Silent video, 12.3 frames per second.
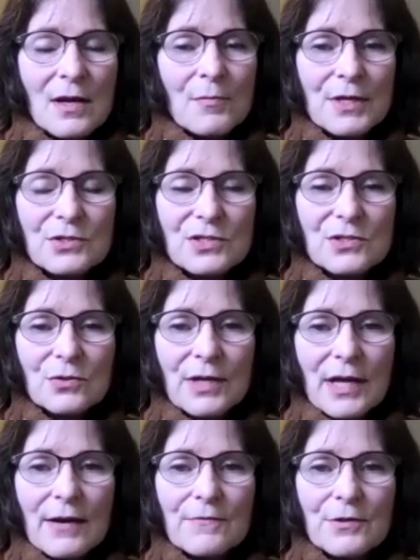They just don't
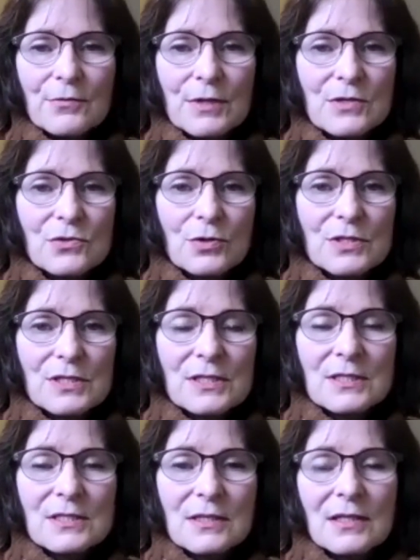have the
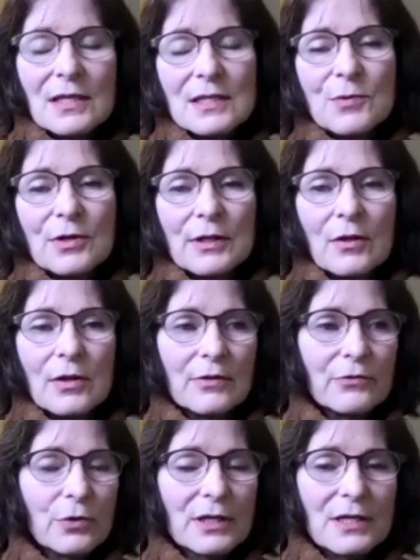resources. And that's probably a lot of
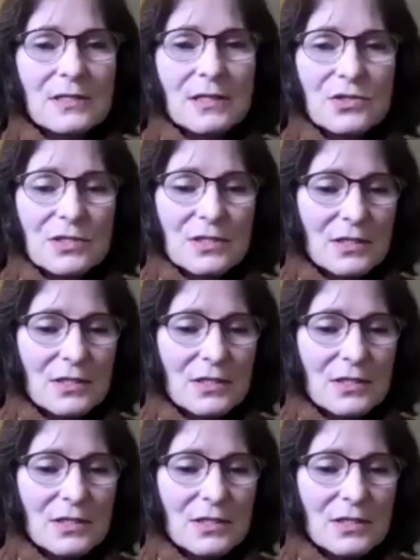organizations.